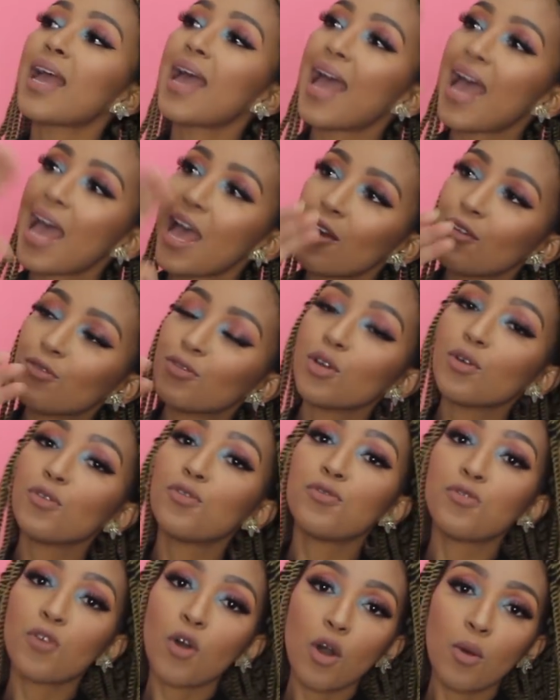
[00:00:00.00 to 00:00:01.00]
have your
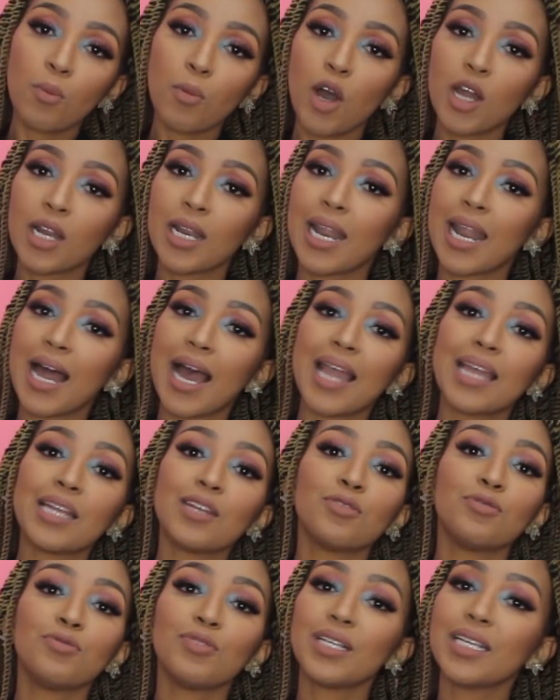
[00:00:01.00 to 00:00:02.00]
form
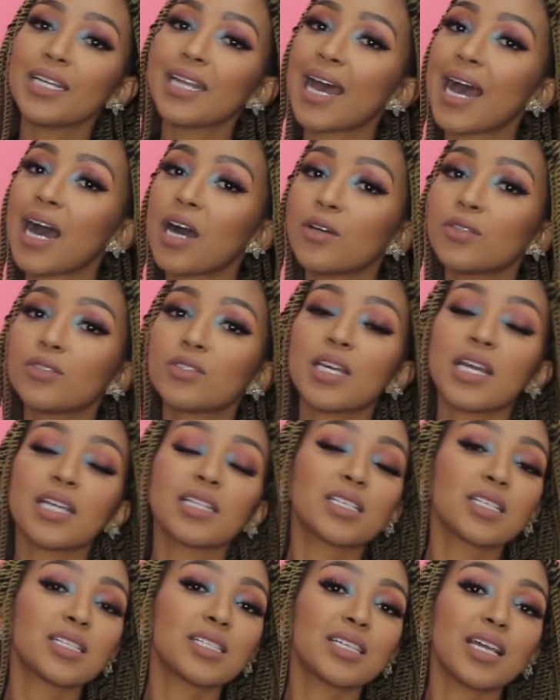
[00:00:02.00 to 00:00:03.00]
online, fill it out,
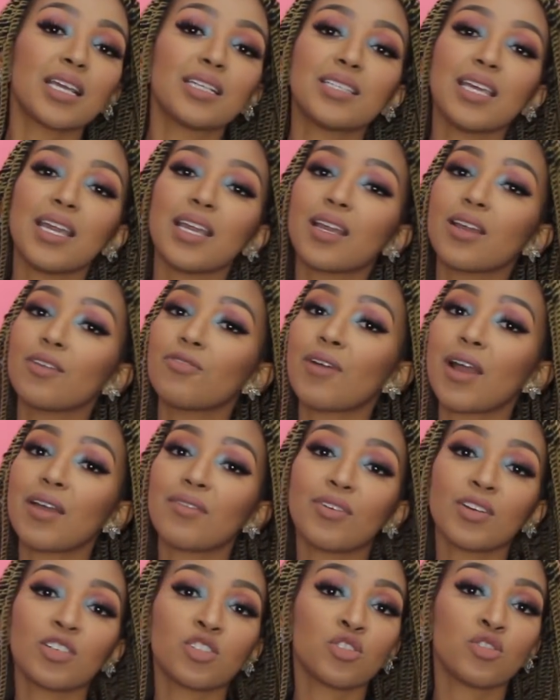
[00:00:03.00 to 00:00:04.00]
and just say, take
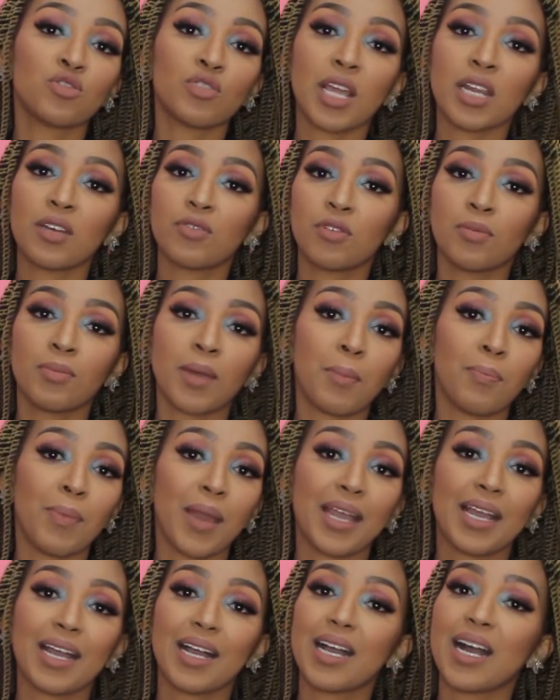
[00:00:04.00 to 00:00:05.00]
500 Rand from my
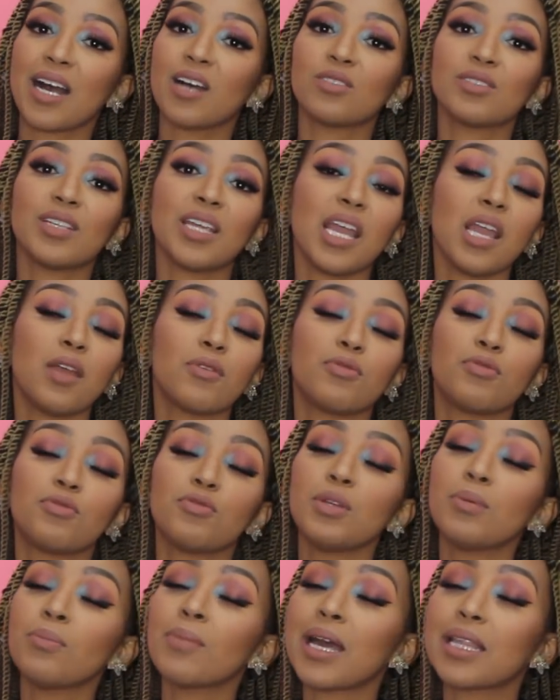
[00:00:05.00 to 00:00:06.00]
bank account
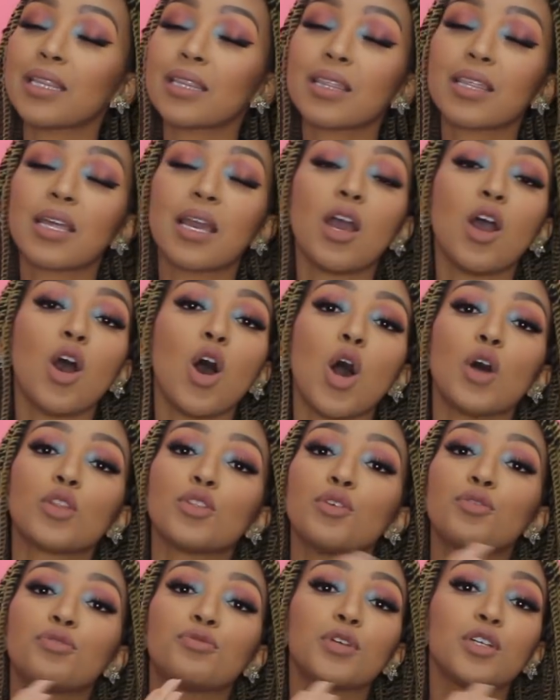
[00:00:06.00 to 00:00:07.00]
every month on
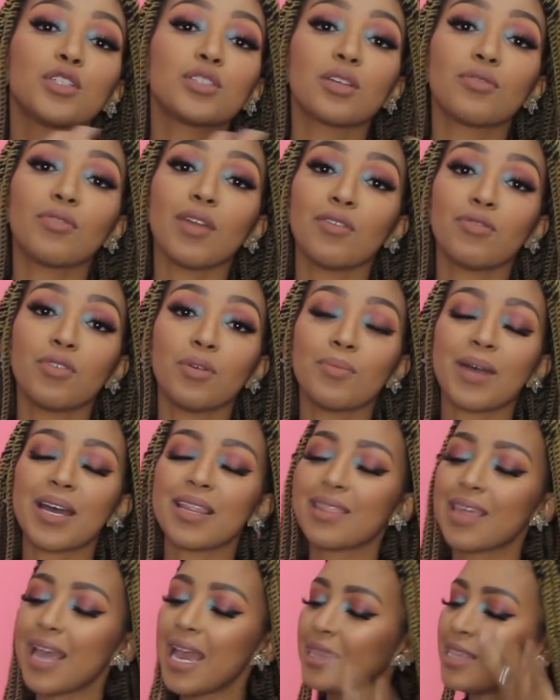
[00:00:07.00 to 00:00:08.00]
the first of every
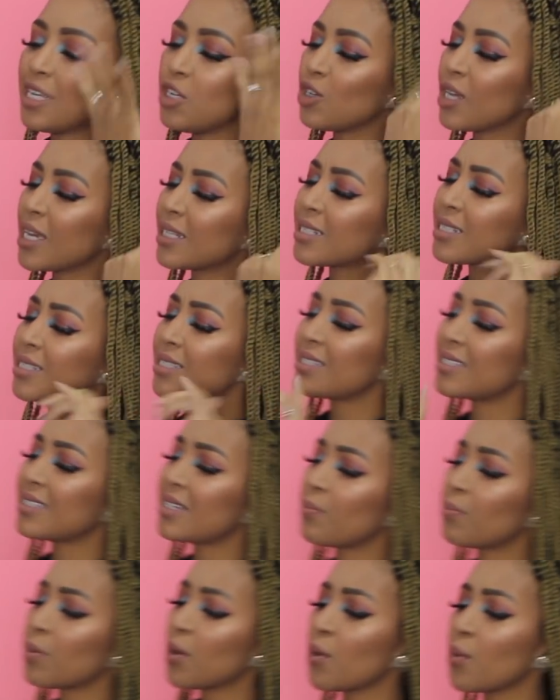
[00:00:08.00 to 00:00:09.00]
month. And then you can just
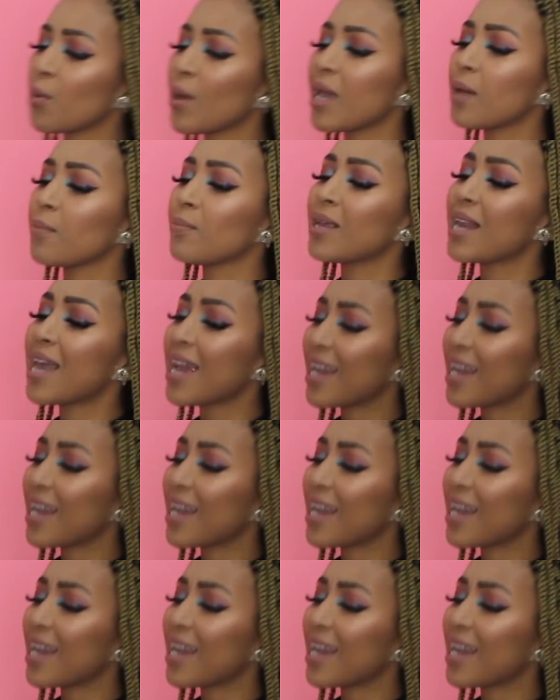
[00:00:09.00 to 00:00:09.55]
step away and be